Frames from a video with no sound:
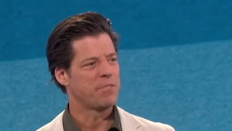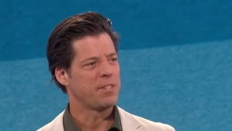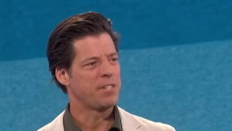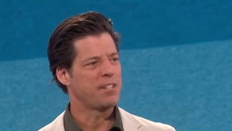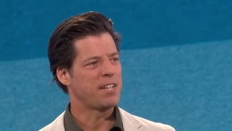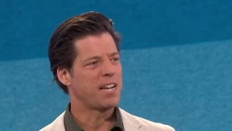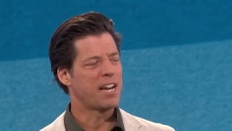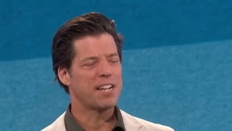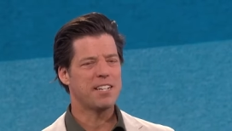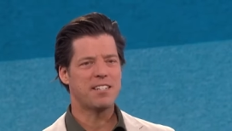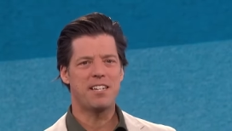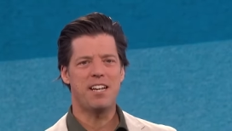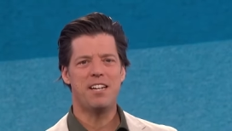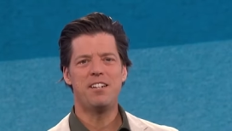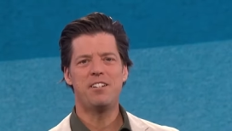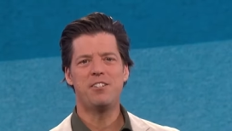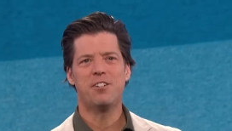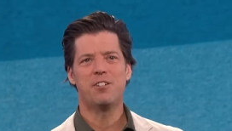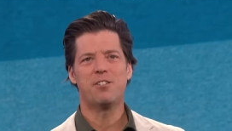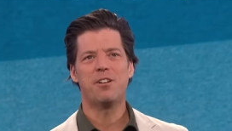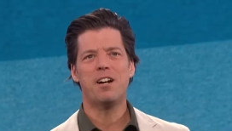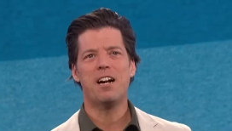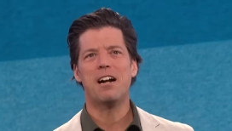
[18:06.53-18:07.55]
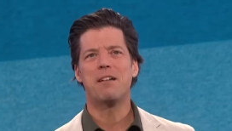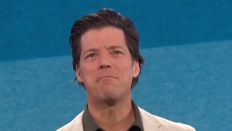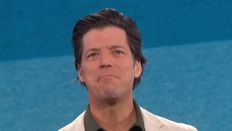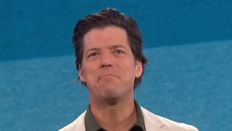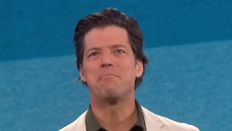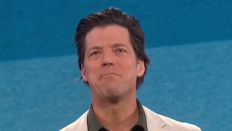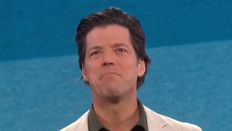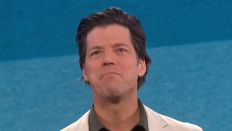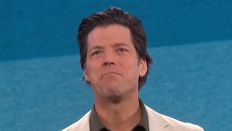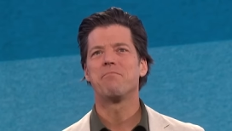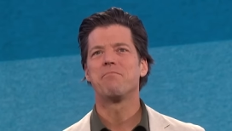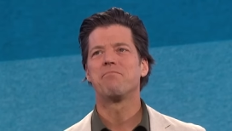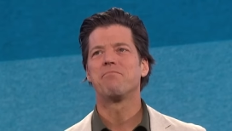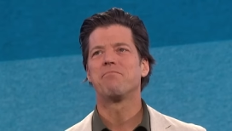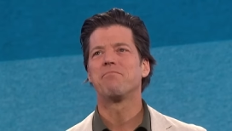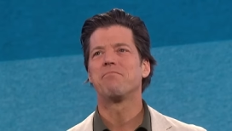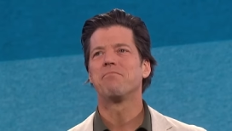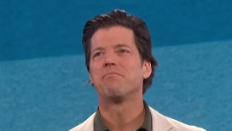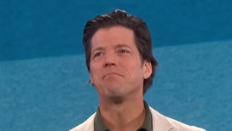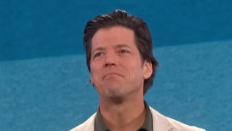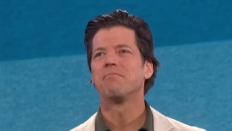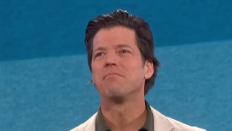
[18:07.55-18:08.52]
You got to tend to your crop.
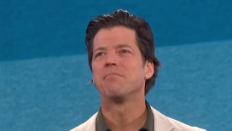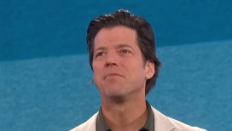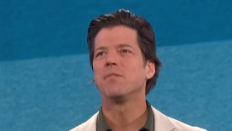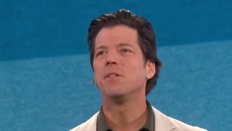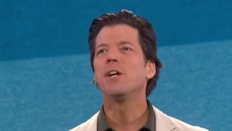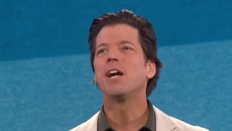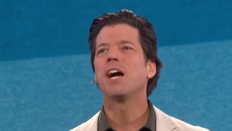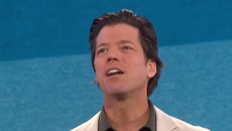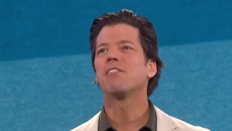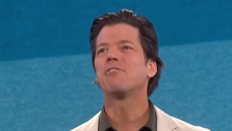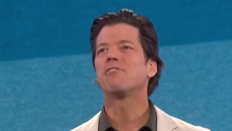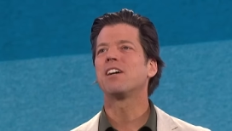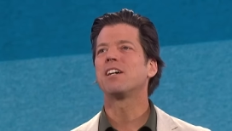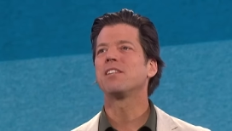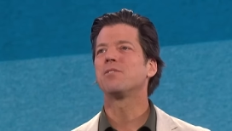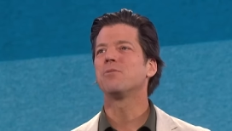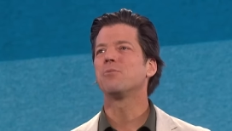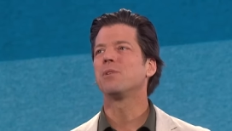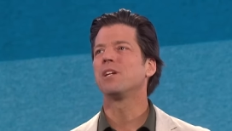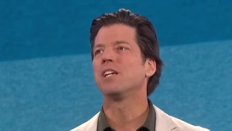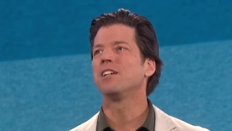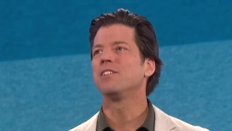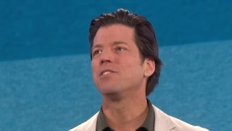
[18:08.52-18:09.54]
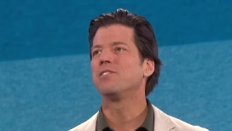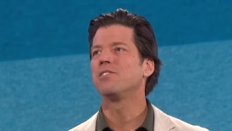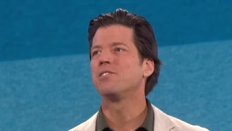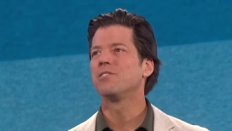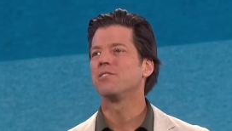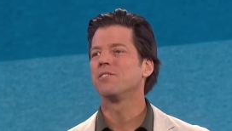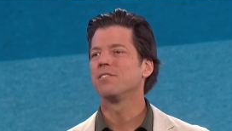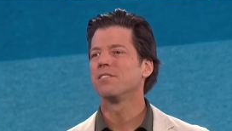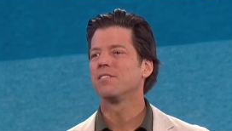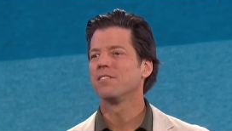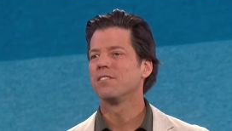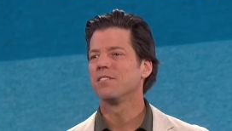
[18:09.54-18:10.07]
You got to fight the weeds.